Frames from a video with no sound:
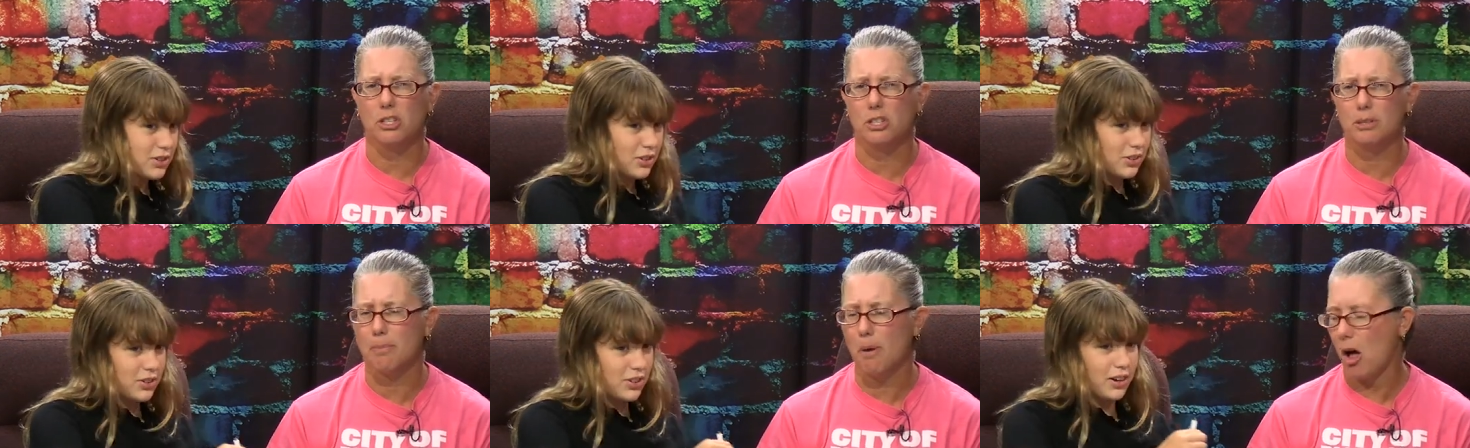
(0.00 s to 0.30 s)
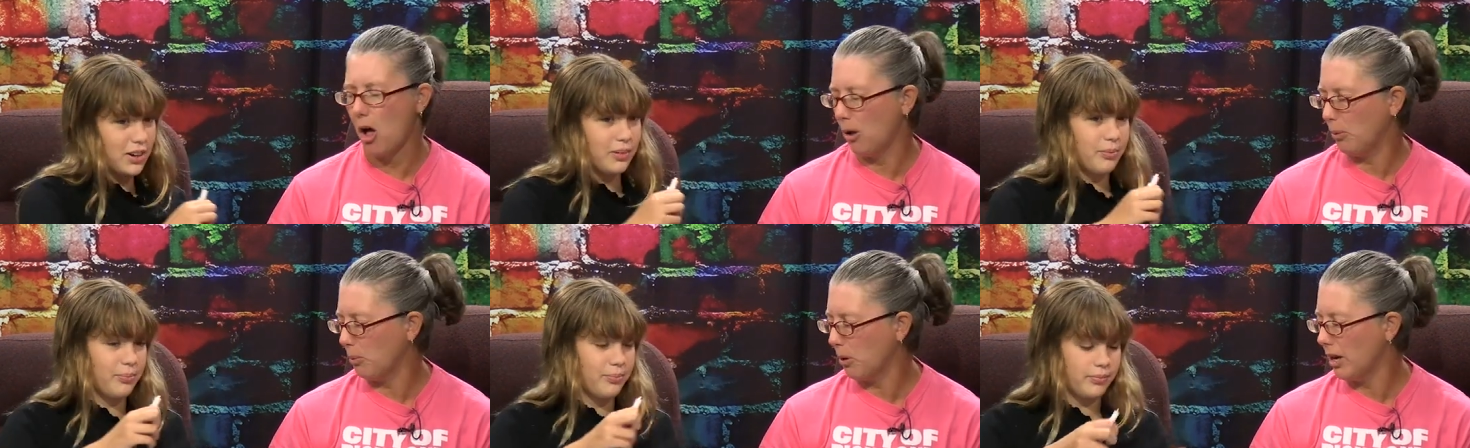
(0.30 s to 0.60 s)
Speaker 1: a
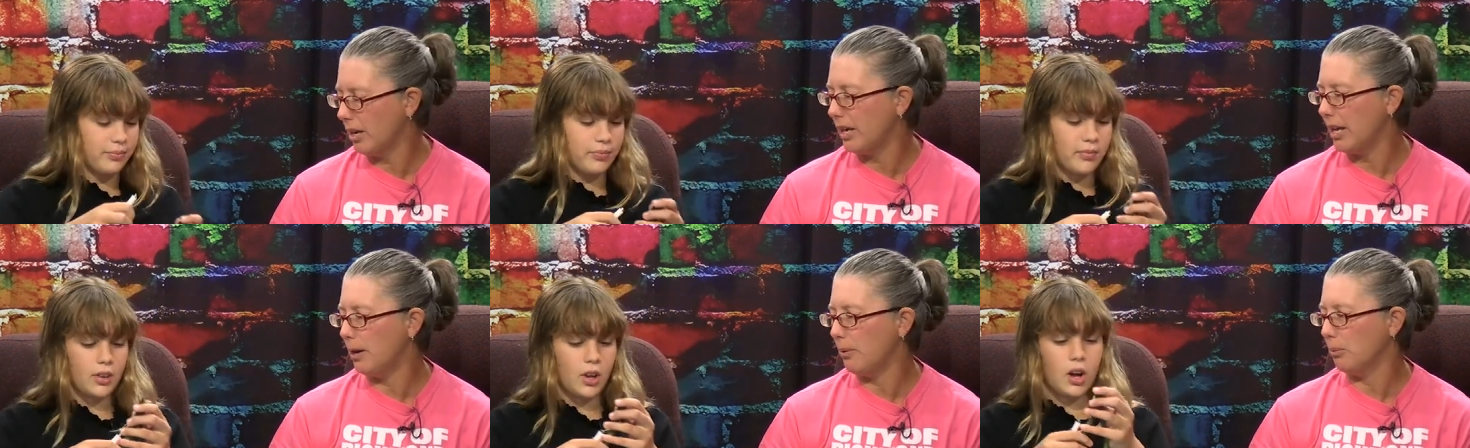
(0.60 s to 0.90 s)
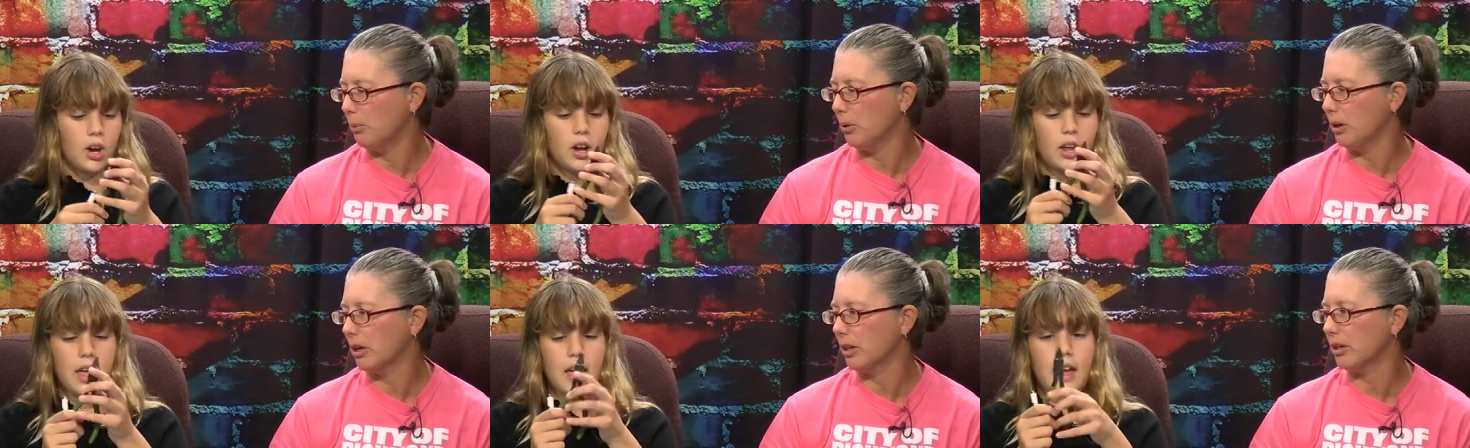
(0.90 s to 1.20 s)
small down. one. It
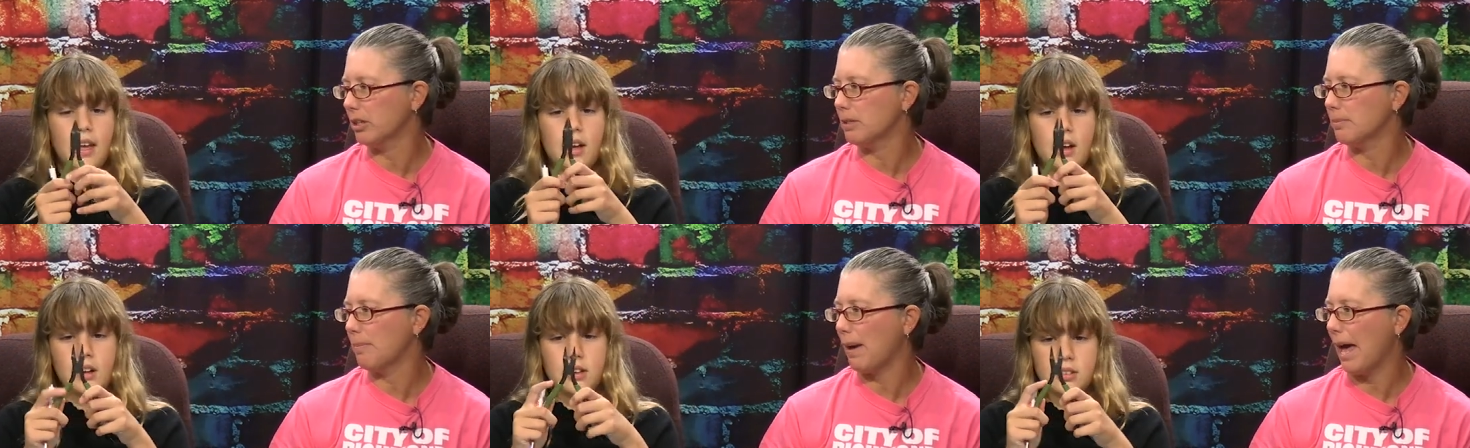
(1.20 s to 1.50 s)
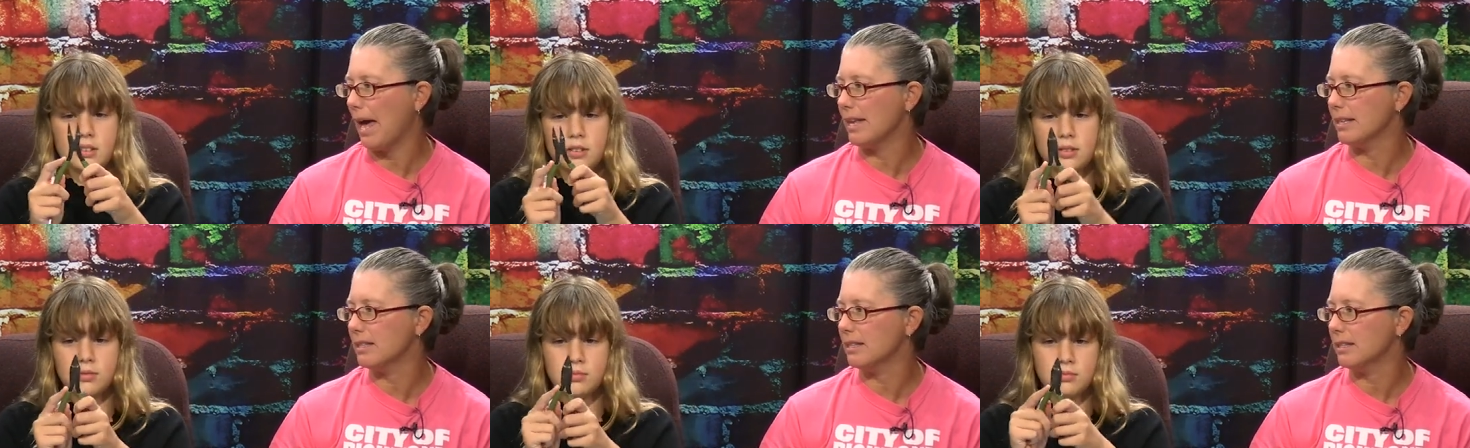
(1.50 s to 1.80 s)
worked and
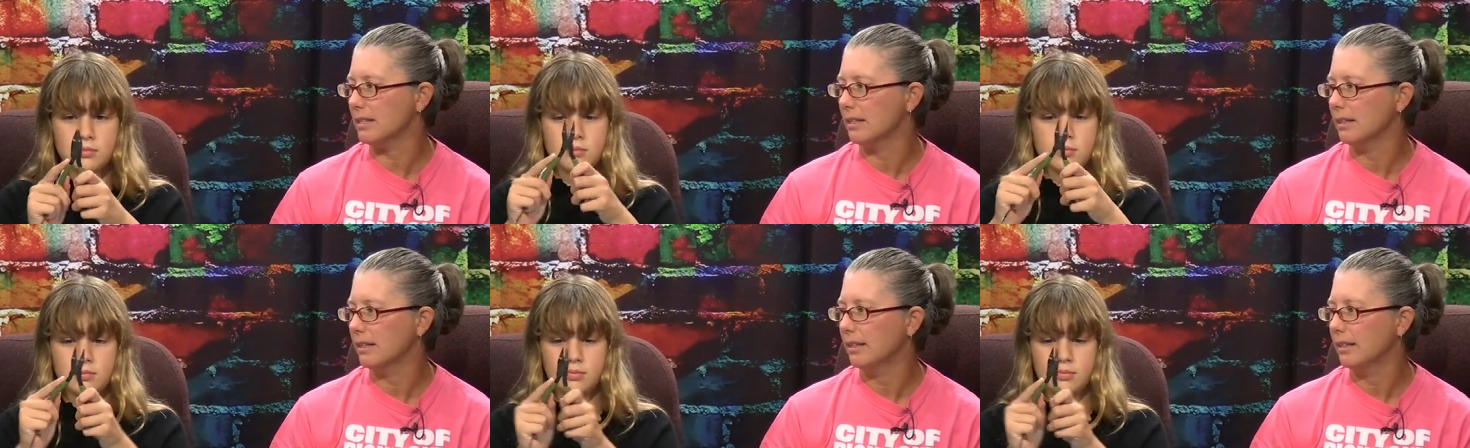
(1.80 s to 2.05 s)
best.